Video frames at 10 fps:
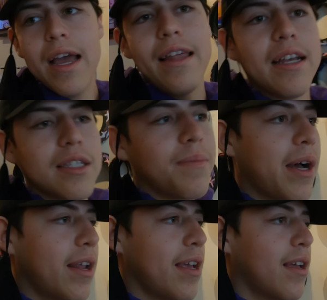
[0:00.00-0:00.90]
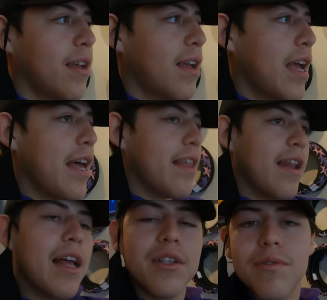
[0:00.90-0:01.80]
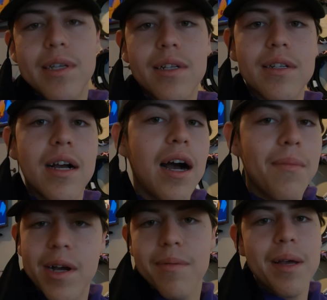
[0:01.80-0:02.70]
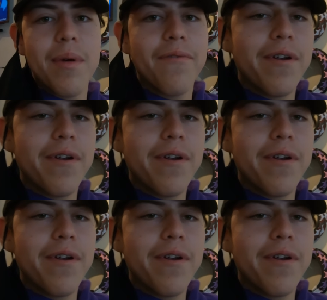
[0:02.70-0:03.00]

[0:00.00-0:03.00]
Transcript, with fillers: And that's about it. And then next week, I'm gonna come get my